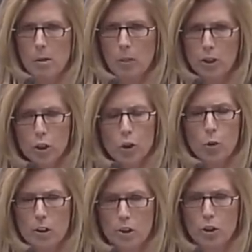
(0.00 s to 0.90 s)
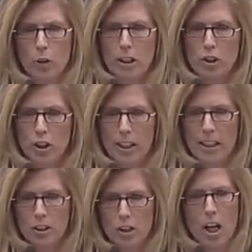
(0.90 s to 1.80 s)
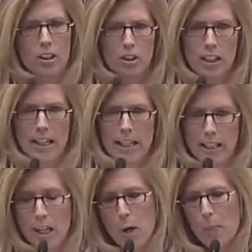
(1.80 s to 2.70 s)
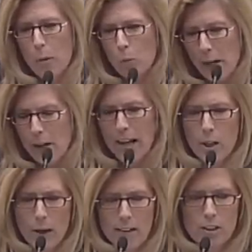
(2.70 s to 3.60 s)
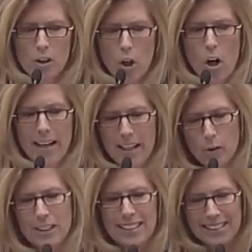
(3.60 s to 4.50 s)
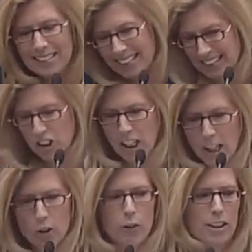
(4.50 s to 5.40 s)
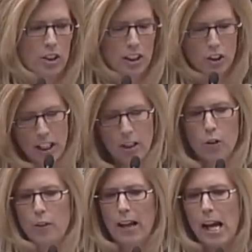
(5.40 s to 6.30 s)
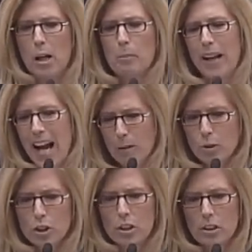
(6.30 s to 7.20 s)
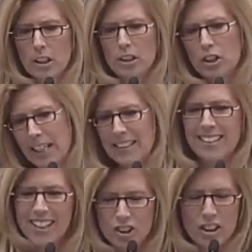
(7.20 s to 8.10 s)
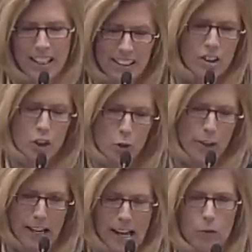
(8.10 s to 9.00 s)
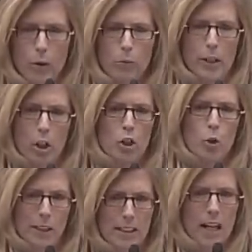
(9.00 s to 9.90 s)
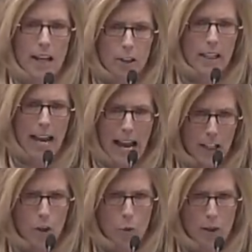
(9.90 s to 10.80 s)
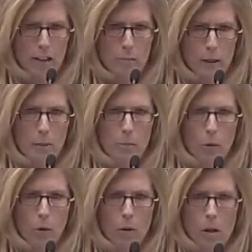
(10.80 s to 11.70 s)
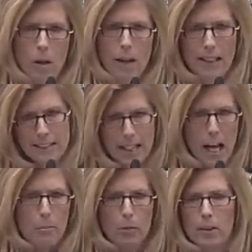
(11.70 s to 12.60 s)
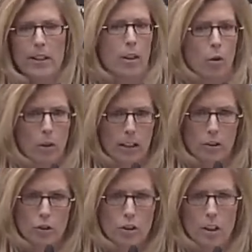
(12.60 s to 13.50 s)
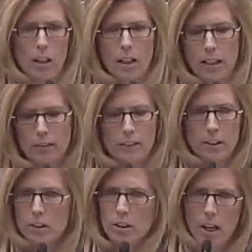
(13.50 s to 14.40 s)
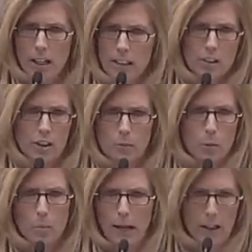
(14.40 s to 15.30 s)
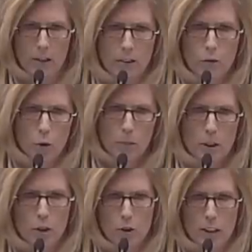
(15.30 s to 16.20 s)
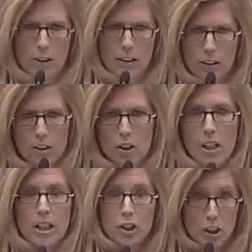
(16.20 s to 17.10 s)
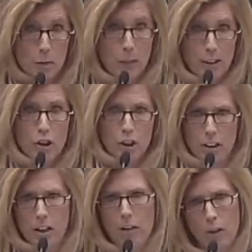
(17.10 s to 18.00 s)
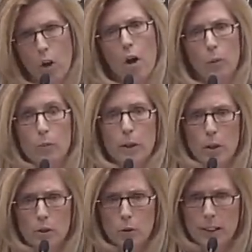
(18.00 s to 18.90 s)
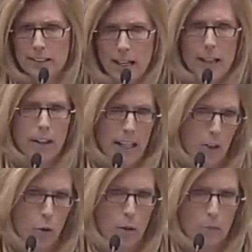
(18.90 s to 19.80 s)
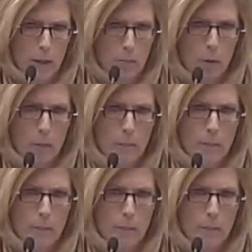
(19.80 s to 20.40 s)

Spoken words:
Prosecutorial discretion is not saying, well, I know I have this law and I know it says it shall do this and it shall do that, but I'm just going to say it doesn't do that with regard to an entire category of people. That's an apple and an orange. And this is not a simple matter of enforcement discretion. This is suspension of the law with regard to an entire category of people.